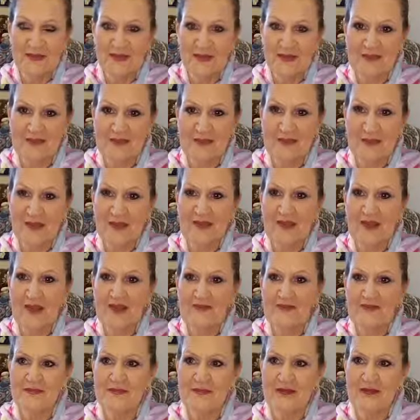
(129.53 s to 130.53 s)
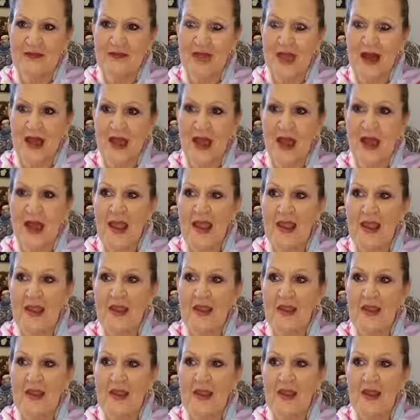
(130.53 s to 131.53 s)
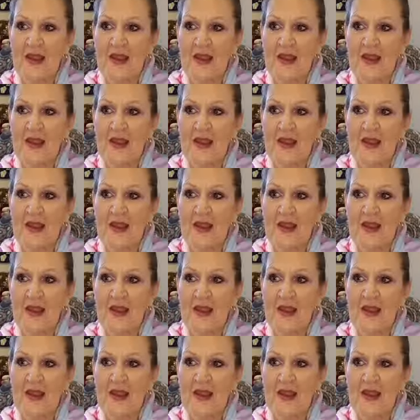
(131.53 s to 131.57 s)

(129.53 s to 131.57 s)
this in my life that I